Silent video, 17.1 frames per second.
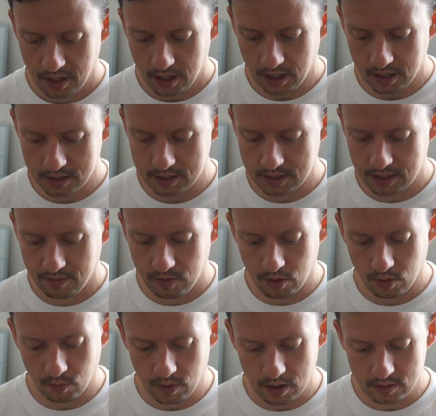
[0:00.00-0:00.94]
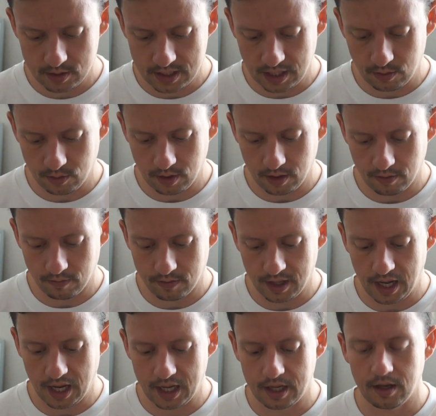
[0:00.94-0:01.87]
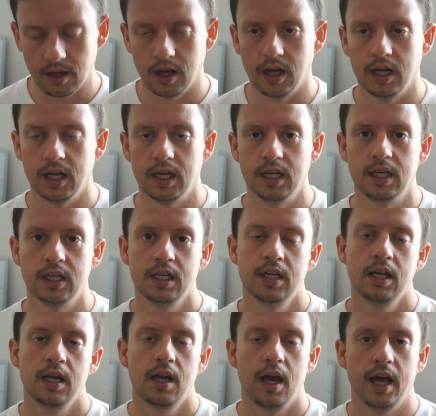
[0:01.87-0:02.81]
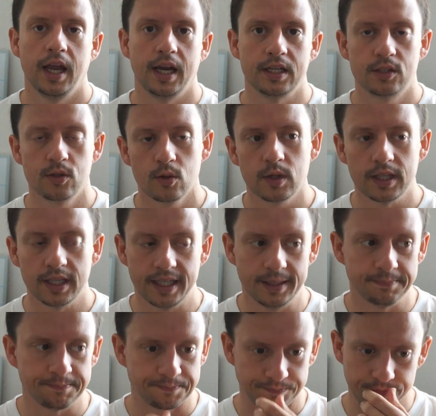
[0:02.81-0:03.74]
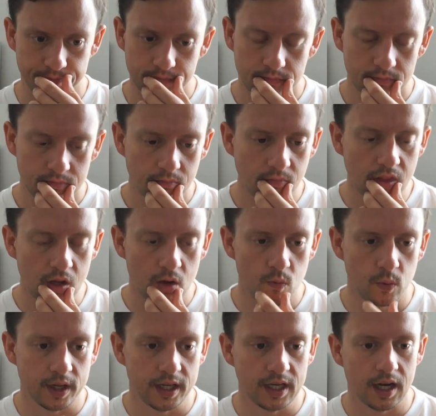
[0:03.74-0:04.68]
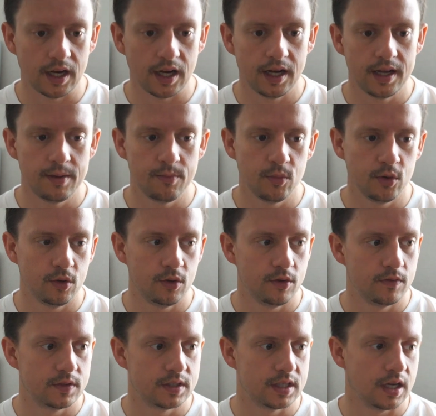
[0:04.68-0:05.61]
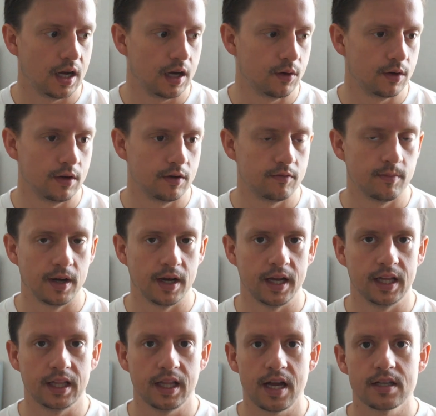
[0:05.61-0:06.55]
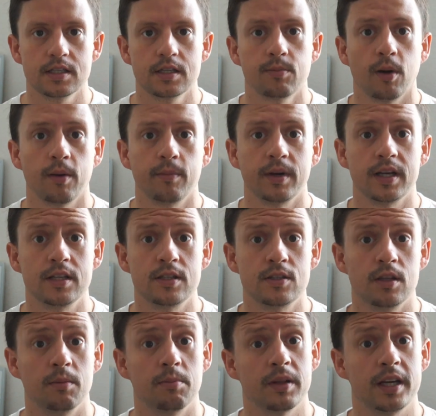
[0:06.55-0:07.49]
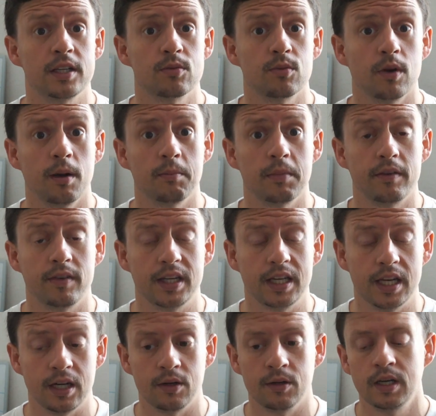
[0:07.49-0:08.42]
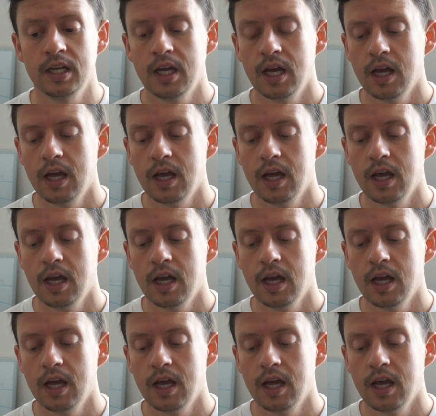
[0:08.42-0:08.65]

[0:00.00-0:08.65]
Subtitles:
And to give you a rundown of that, anecdotally, when I moved out of my last apartment into the place where I'm living now,